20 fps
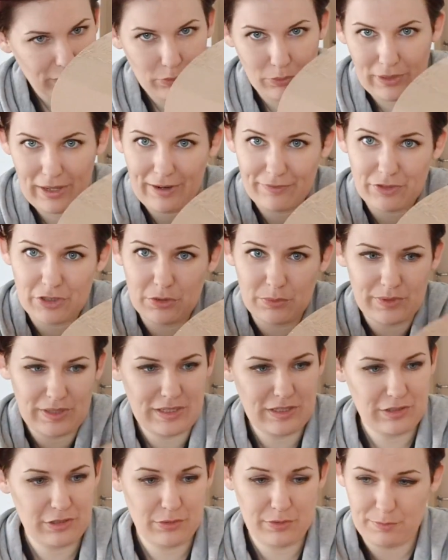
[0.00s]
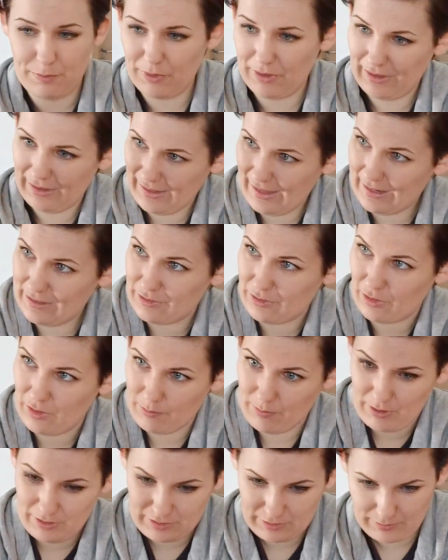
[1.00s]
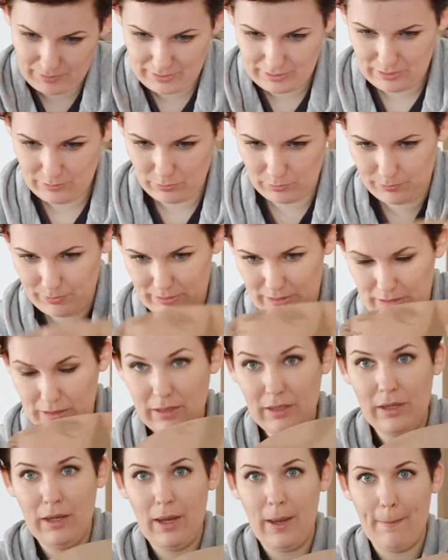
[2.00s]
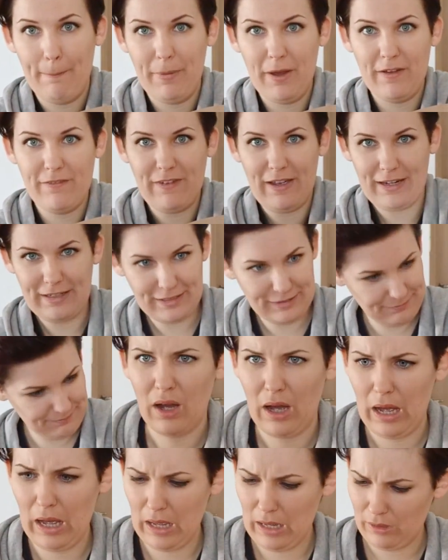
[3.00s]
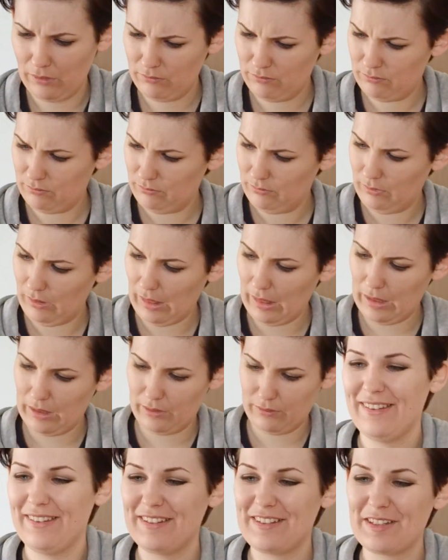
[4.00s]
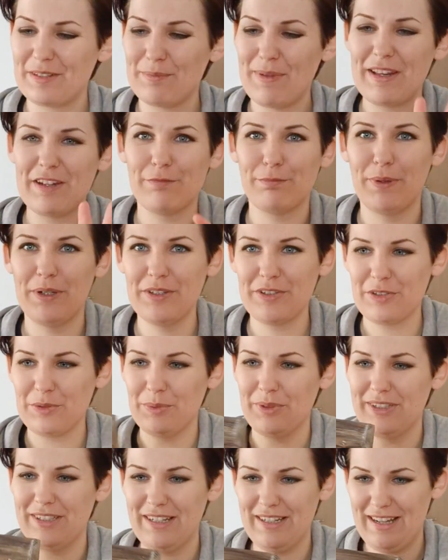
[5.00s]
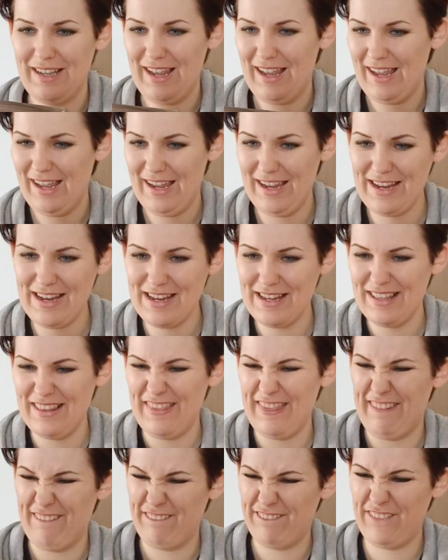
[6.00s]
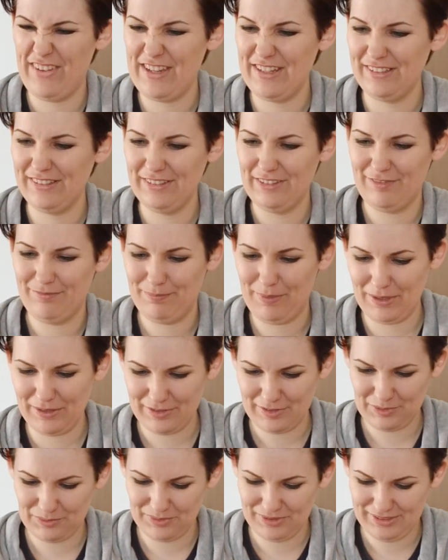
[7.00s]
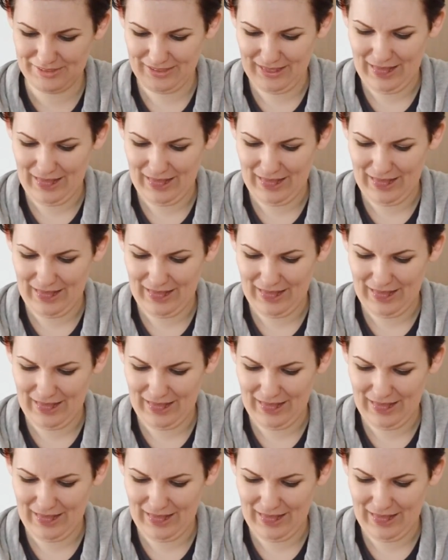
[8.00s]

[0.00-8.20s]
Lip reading: all I have to do with these two is put legs on the bottom and they will be perfect. Ugh. This is made of balsa wood and I hate the feel of balsa wood.